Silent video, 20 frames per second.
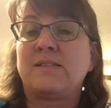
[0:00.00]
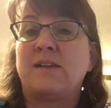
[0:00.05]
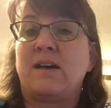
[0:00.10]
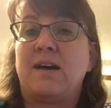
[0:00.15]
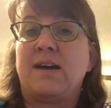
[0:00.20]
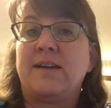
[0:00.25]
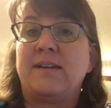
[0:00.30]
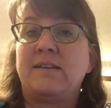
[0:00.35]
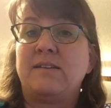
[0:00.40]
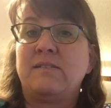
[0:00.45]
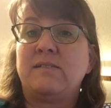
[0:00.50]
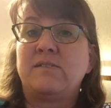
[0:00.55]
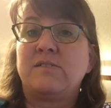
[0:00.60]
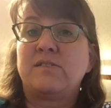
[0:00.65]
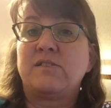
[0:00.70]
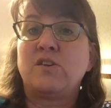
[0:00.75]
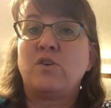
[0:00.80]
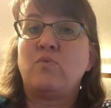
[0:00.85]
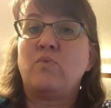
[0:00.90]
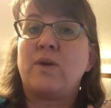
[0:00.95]
side.
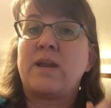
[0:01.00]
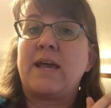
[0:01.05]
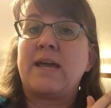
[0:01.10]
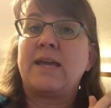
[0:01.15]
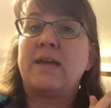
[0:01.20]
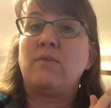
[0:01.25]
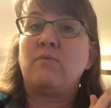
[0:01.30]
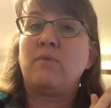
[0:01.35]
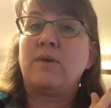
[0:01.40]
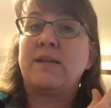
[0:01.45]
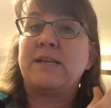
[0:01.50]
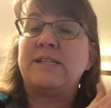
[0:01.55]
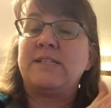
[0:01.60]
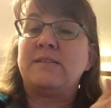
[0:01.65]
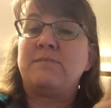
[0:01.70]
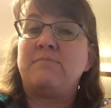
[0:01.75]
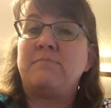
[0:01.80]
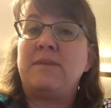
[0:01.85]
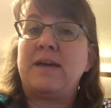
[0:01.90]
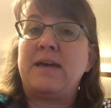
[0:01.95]
So when I get ready
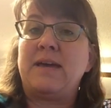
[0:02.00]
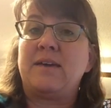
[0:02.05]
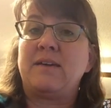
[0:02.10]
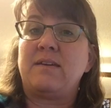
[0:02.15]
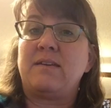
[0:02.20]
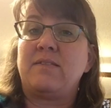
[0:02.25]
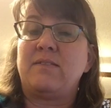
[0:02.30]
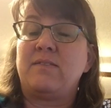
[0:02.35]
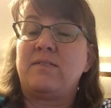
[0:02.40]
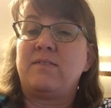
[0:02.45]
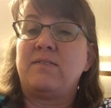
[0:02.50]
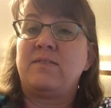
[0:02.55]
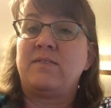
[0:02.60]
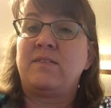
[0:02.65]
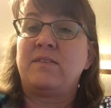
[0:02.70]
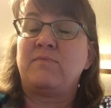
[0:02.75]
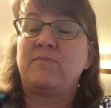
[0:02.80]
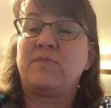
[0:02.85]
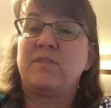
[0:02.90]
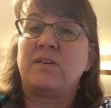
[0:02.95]
to make
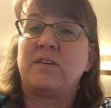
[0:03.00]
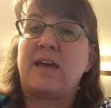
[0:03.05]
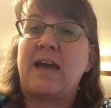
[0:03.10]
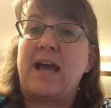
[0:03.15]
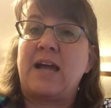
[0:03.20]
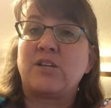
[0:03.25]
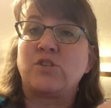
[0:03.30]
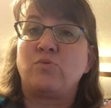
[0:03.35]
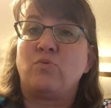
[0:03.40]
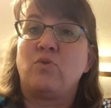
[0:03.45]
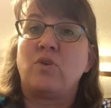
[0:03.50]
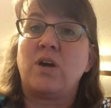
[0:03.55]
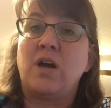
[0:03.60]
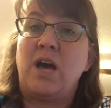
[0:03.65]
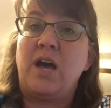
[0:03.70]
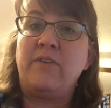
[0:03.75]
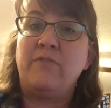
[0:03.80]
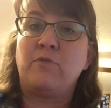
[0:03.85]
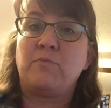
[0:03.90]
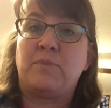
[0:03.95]
the actual
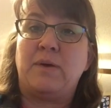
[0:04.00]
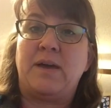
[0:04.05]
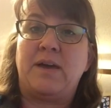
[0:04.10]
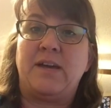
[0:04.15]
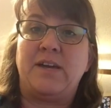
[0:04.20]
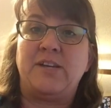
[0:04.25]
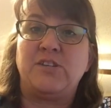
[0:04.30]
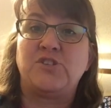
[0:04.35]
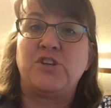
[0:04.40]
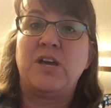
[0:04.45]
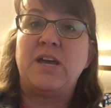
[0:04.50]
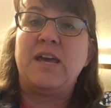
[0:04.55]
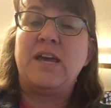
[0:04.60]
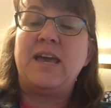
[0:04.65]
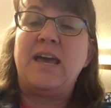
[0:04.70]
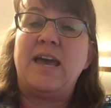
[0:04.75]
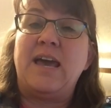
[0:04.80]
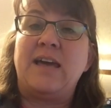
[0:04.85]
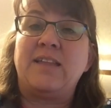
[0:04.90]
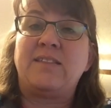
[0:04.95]
cover page,
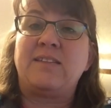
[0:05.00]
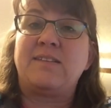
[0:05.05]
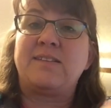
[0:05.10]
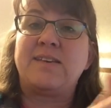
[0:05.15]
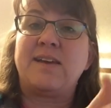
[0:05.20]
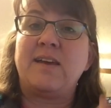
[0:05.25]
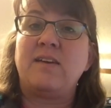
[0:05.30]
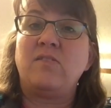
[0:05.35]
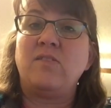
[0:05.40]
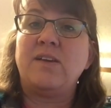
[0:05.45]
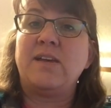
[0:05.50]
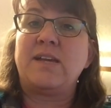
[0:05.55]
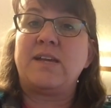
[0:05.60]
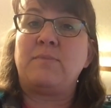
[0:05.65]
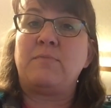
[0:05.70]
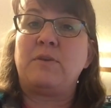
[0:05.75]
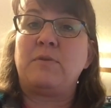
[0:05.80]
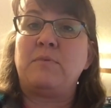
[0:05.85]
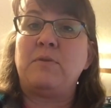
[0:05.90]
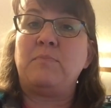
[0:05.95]
at the tail
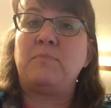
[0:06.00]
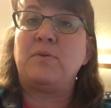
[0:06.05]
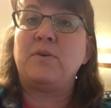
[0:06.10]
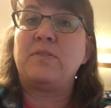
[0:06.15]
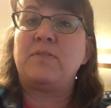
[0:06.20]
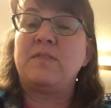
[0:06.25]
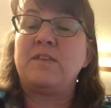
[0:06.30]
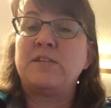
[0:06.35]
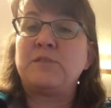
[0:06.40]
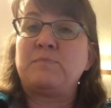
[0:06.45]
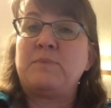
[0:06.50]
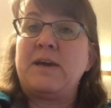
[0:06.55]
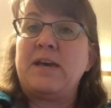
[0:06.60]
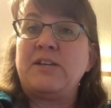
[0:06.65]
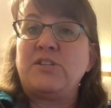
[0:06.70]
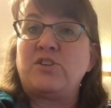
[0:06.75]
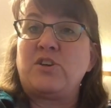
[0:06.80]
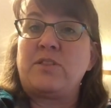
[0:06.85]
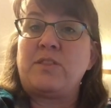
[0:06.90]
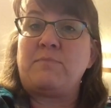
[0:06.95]
end, I'm going to be putting this
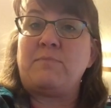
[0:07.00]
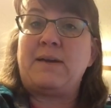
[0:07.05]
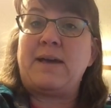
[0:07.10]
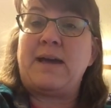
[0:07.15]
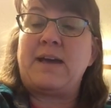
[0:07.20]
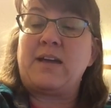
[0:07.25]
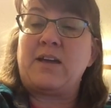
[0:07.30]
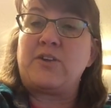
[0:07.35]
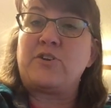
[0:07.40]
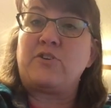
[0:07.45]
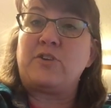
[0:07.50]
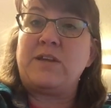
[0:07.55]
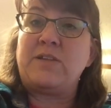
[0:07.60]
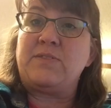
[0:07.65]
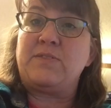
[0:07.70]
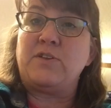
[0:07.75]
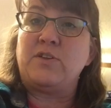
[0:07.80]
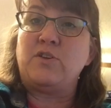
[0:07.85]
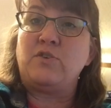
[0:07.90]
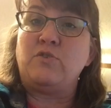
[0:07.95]
page on the back
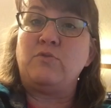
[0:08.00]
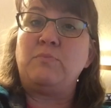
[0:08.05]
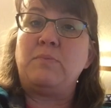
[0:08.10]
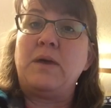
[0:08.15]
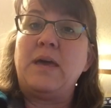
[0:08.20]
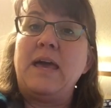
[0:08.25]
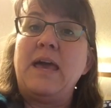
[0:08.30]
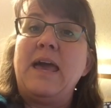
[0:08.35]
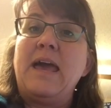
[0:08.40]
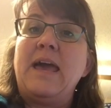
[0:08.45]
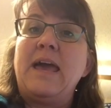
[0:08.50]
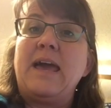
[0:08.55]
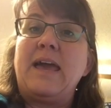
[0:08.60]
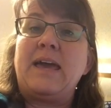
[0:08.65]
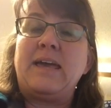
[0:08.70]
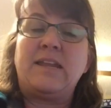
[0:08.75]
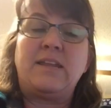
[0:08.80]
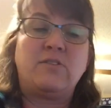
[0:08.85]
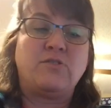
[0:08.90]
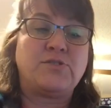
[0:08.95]
underneath the hoop
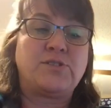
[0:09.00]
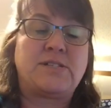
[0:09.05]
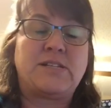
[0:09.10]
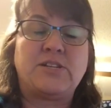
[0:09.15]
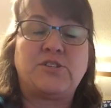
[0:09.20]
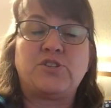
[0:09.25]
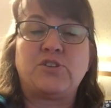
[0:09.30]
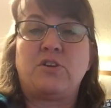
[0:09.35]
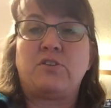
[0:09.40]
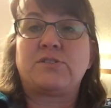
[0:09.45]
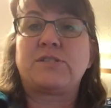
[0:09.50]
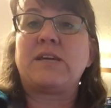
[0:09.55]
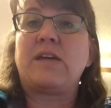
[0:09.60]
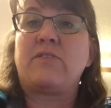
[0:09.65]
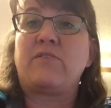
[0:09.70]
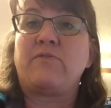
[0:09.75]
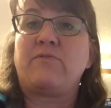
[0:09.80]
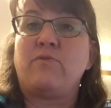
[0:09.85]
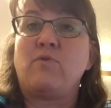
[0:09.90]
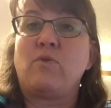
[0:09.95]
and it'll stitch it all
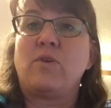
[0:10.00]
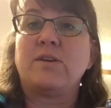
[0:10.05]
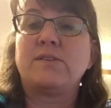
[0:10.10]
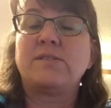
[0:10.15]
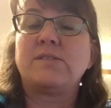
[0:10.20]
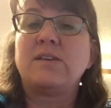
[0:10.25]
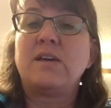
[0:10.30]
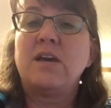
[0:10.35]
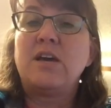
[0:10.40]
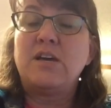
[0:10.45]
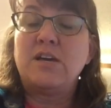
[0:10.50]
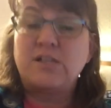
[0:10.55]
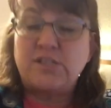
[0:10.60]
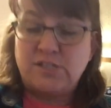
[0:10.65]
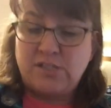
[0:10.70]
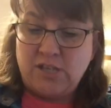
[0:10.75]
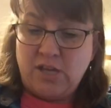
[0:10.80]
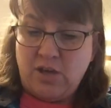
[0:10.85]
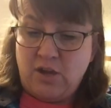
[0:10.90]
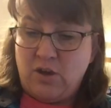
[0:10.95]
together for us.
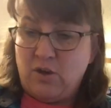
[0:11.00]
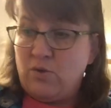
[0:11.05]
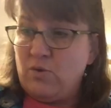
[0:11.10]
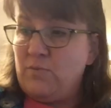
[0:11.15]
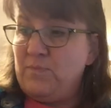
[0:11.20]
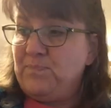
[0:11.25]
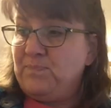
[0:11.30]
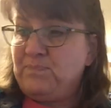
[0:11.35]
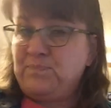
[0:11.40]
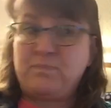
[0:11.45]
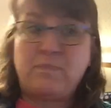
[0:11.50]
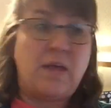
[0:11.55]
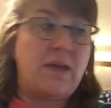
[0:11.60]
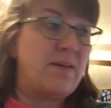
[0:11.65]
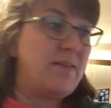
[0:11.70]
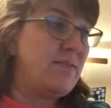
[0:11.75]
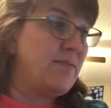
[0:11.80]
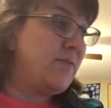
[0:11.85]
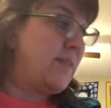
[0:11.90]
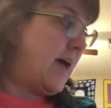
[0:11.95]
So
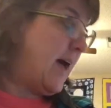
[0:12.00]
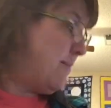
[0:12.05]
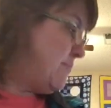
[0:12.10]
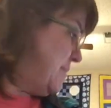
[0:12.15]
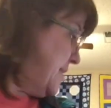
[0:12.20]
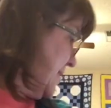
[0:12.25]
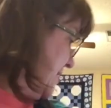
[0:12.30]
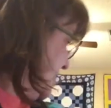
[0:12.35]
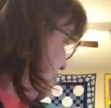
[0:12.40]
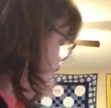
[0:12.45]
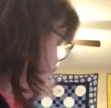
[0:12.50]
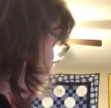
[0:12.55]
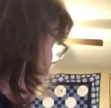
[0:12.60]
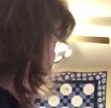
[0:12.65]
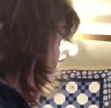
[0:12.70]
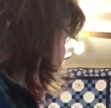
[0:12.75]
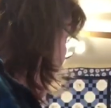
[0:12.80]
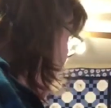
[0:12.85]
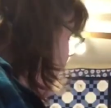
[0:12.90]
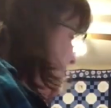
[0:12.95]
that being
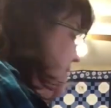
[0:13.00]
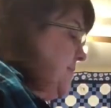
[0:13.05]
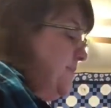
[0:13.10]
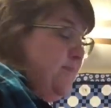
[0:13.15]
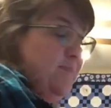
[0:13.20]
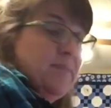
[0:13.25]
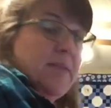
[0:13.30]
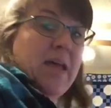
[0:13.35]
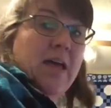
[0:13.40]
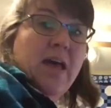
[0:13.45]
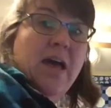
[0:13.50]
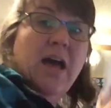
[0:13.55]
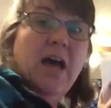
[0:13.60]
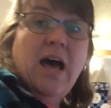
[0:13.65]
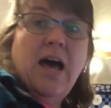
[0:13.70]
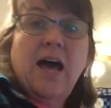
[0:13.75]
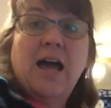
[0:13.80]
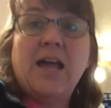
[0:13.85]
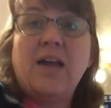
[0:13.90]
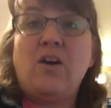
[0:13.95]
said,
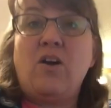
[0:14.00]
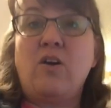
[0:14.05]
I